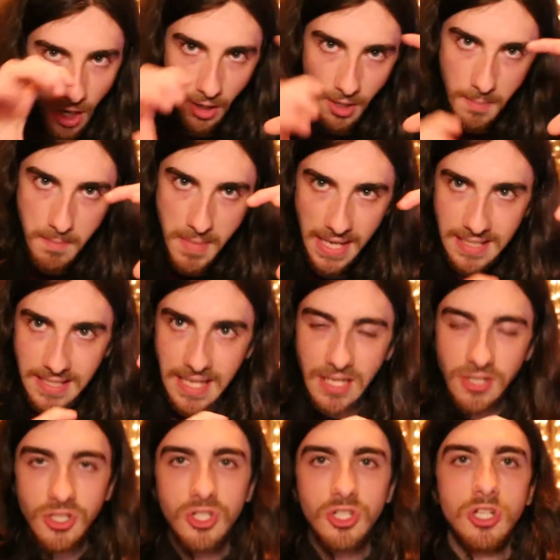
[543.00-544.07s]
I'm gonna mix it
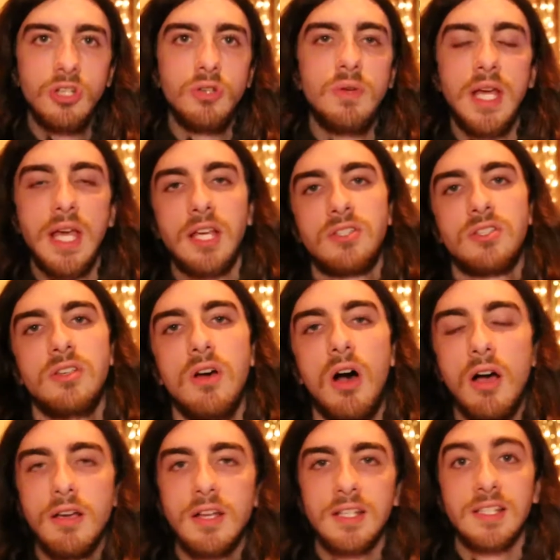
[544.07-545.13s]
into two here. So
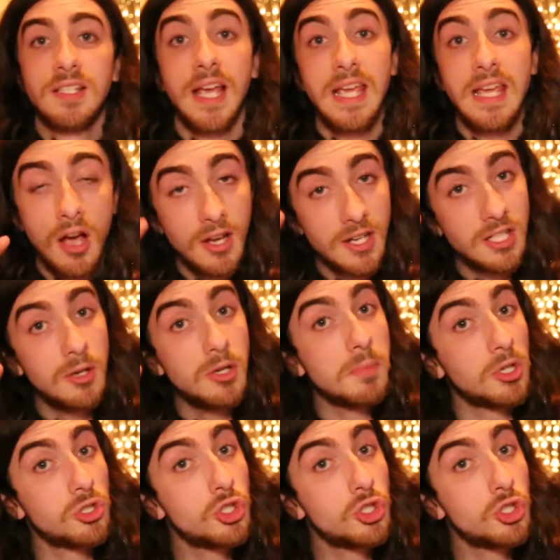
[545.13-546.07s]
I'm gonna tell you my